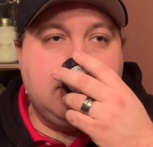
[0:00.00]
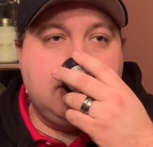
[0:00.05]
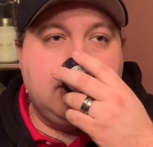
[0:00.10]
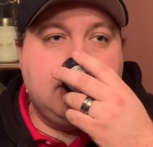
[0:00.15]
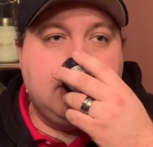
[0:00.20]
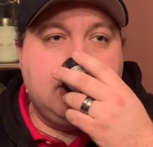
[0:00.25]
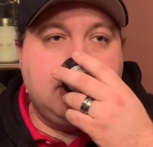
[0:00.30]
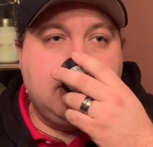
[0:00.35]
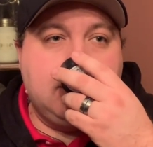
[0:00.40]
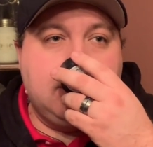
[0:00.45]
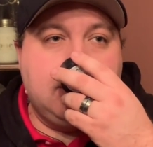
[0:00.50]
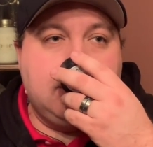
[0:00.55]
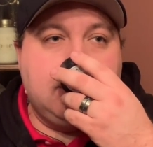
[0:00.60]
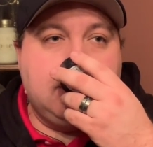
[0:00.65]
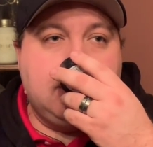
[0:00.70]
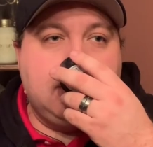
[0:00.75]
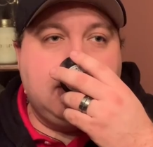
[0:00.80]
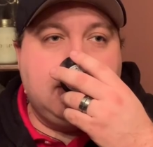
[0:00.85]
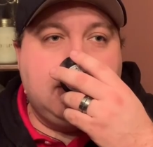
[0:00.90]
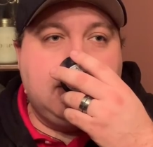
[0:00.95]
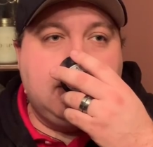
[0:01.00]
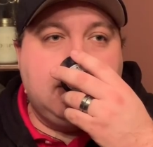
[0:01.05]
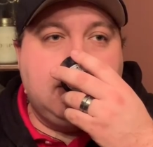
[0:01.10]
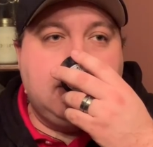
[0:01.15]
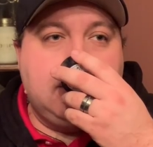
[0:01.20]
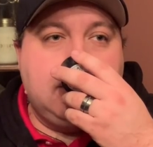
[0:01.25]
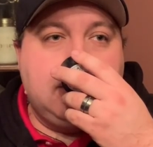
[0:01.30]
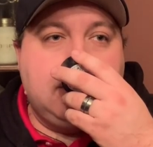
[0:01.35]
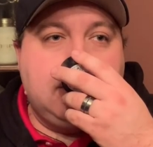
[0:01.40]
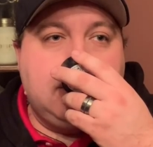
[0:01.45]

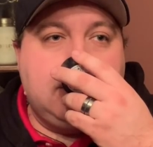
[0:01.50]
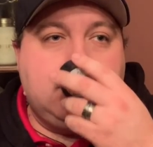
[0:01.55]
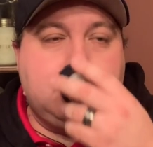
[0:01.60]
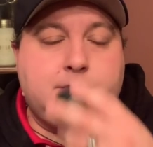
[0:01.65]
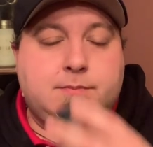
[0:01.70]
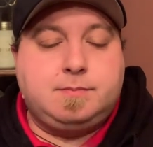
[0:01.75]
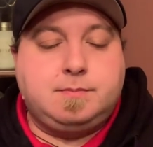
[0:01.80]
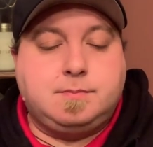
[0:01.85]
Nobody speaks.